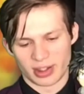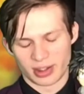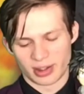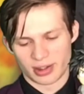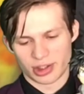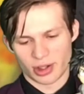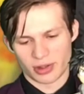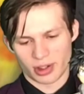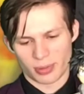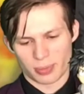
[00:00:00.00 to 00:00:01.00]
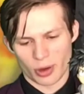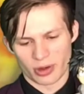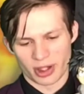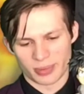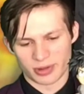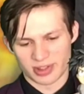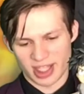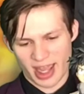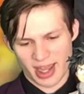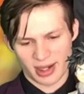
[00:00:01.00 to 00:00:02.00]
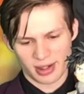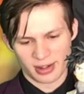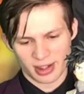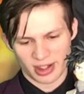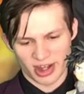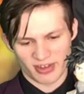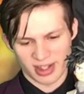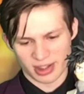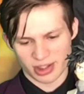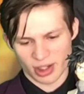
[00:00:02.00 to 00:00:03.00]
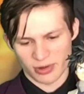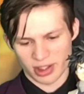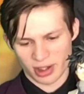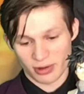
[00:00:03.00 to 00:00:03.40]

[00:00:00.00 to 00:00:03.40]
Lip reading: Shoto pulling up to his dad. Endeavor says, Shoto.